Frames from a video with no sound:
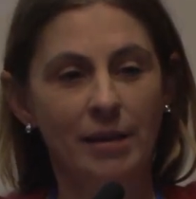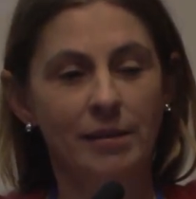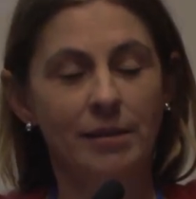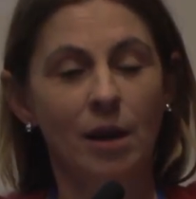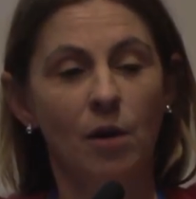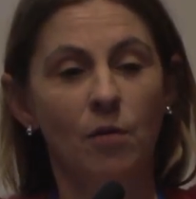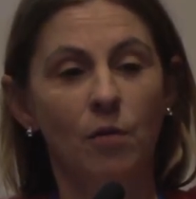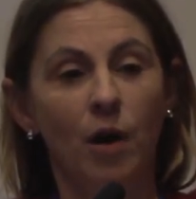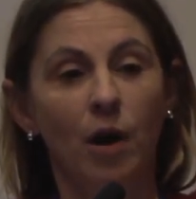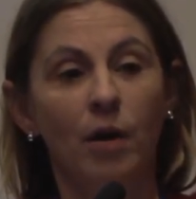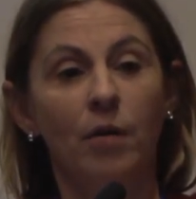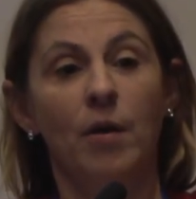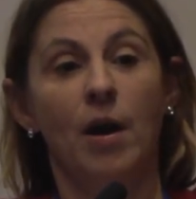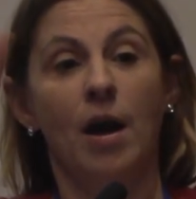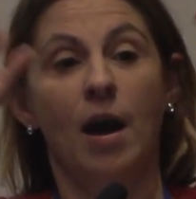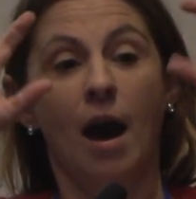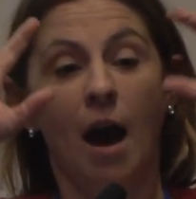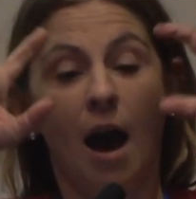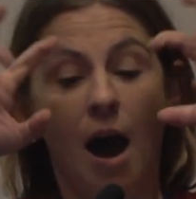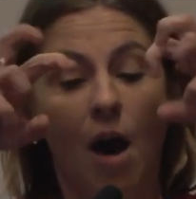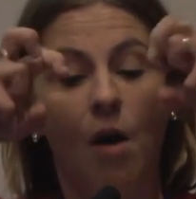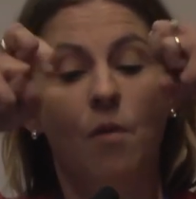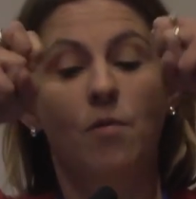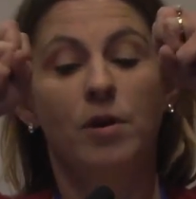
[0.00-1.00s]
our
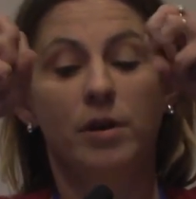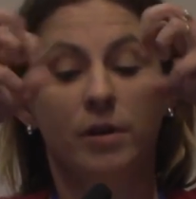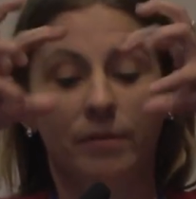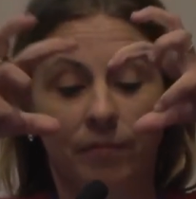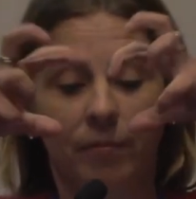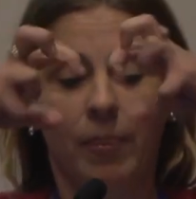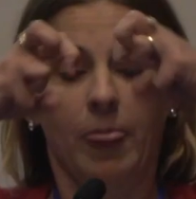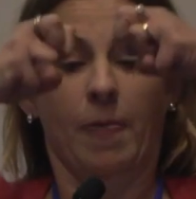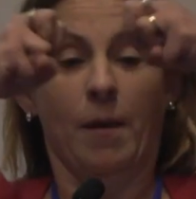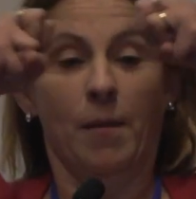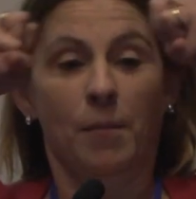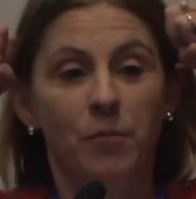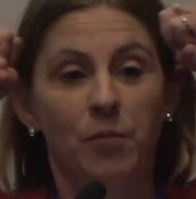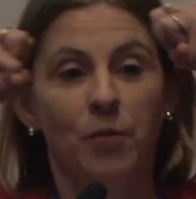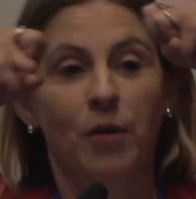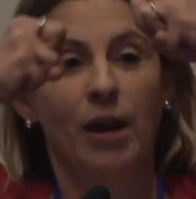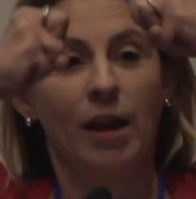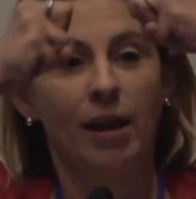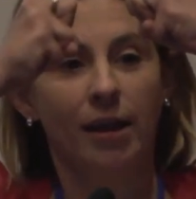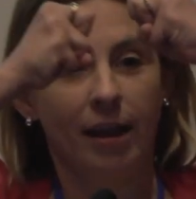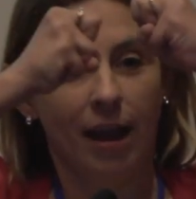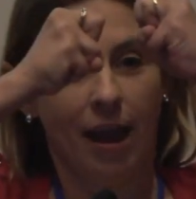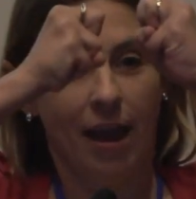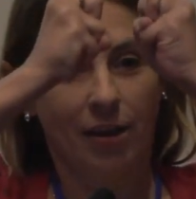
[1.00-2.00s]

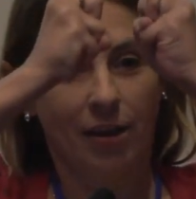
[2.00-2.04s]
brain